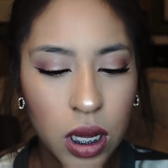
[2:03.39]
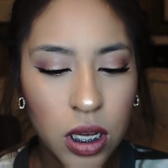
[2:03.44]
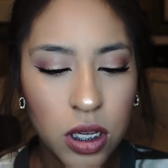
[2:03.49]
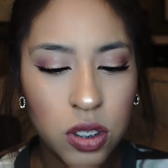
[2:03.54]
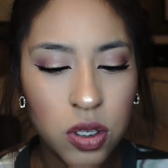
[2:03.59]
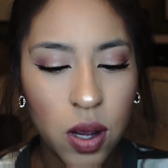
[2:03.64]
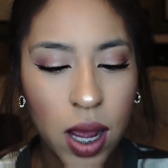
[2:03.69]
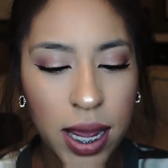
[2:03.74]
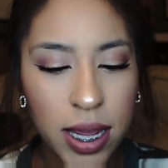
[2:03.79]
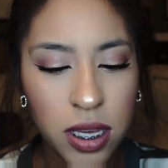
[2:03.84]

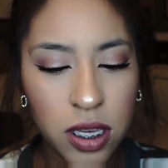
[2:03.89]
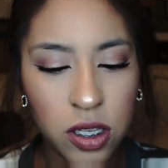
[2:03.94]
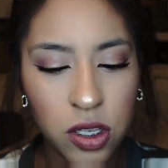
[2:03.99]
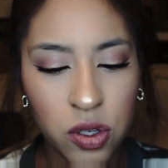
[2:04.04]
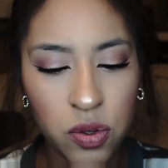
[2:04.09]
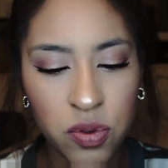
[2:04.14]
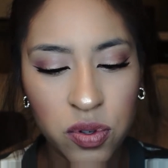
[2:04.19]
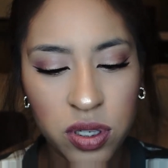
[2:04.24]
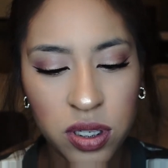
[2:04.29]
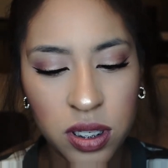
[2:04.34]
So I
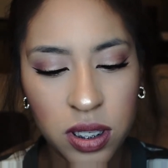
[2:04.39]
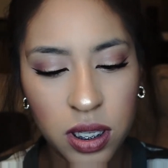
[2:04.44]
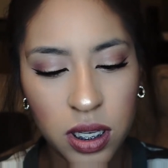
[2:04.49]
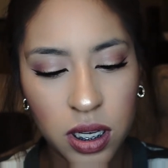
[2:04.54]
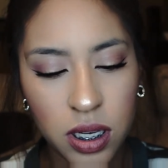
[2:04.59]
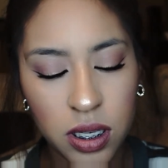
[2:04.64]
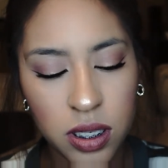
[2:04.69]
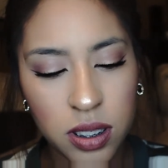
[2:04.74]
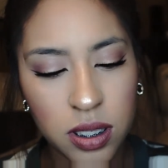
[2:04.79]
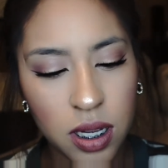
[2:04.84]
use
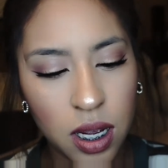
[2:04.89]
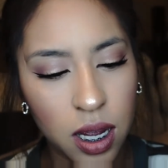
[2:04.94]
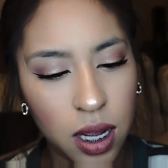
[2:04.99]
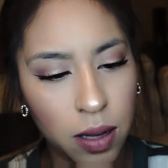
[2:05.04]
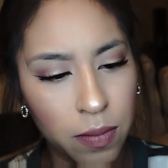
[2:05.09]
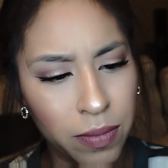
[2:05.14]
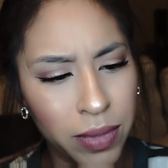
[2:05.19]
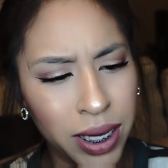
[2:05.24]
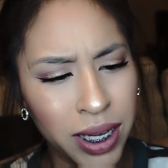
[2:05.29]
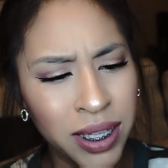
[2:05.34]
these
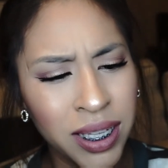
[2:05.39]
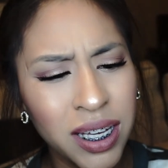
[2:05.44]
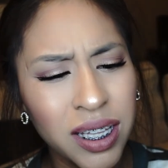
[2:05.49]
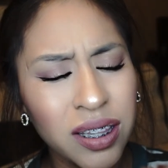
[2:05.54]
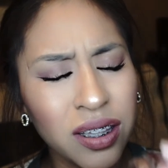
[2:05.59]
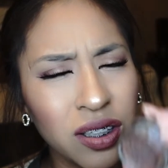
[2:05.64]
and it